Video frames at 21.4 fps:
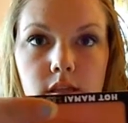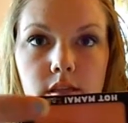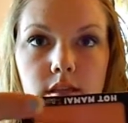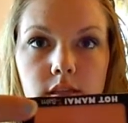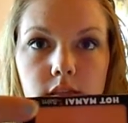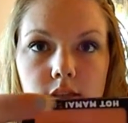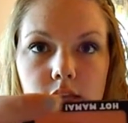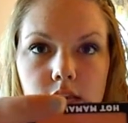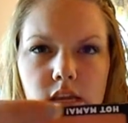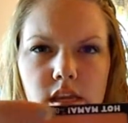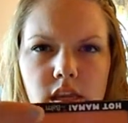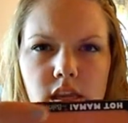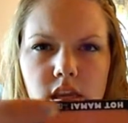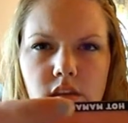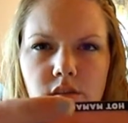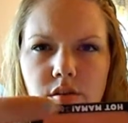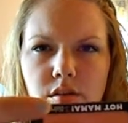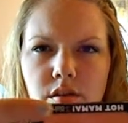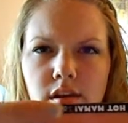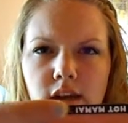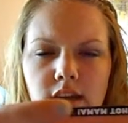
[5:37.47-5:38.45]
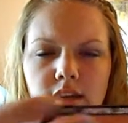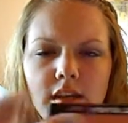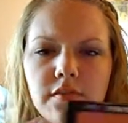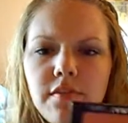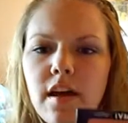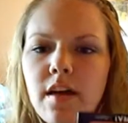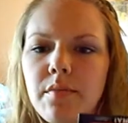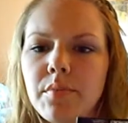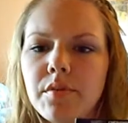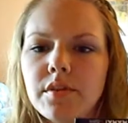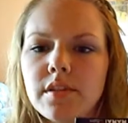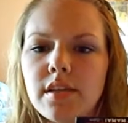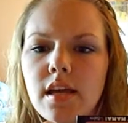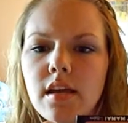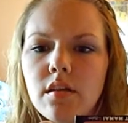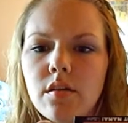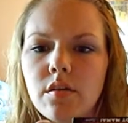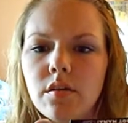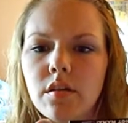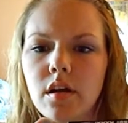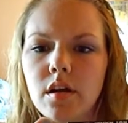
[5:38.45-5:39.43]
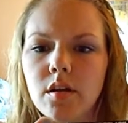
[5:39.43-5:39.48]
This is like either a
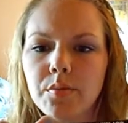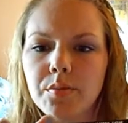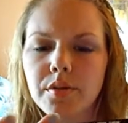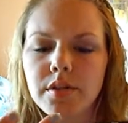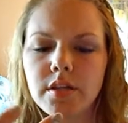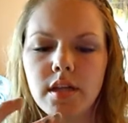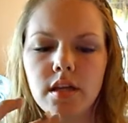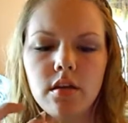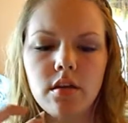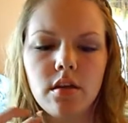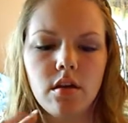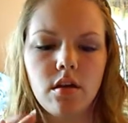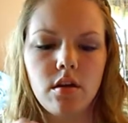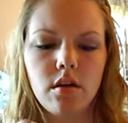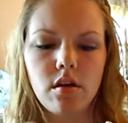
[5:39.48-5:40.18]
95% or 100%